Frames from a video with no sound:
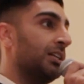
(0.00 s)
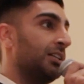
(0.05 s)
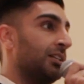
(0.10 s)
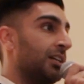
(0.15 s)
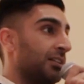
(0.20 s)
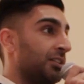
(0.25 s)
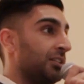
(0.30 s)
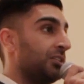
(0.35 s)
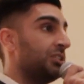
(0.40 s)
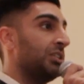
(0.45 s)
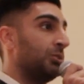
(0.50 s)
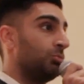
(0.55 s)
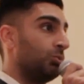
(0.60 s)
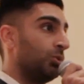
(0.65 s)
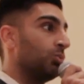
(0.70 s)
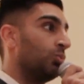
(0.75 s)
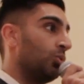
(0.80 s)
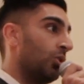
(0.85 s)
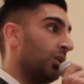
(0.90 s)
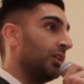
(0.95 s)
Not that she
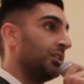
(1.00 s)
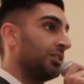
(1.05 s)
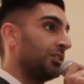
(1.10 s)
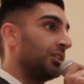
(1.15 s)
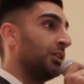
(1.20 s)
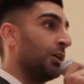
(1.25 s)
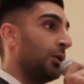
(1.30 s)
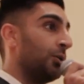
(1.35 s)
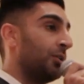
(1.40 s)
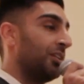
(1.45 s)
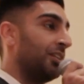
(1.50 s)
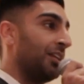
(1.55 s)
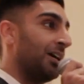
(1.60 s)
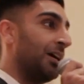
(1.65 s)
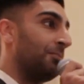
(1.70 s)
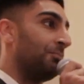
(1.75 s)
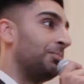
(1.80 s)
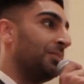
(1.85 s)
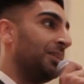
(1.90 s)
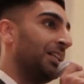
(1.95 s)
would want to go to
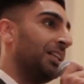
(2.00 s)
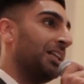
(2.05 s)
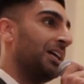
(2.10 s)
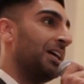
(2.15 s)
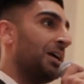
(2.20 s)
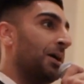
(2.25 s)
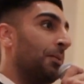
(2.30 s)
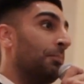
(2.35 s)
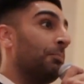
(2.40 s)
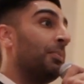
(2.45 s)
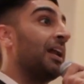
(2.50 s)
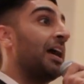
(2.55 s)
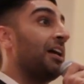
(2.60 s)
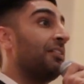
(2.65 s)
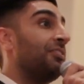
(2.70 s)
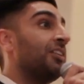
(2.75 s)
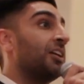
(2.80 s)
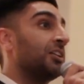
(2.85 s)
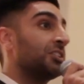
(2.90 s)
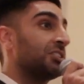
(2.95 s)
them, but I
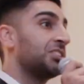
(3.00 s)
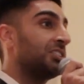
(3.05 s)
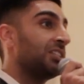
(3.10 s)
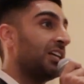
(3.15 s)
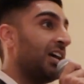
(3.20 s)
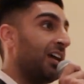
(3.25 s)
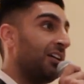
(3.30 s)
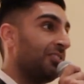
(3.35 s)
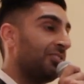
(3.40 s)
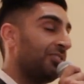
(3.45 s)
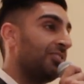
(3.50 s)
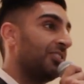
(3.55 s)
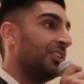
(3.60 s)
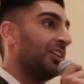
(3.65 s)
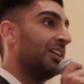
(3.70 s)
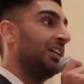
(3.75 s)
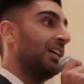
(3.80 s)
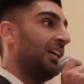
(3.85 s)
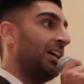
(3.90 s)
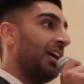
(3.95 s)
felt safe.
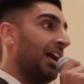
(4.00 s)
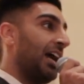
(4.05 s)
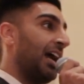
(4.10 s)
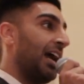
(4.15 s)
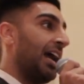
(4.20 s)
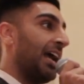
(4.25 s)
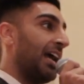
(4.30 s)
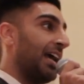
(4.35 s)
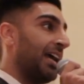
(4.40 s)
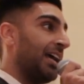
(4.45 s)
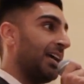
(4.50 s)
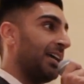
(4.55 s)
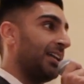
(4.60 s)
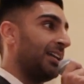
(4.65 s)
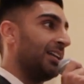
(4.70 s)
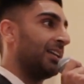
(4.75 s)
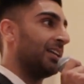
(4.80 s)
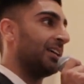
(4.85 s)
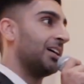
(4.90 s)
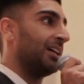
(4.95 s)
And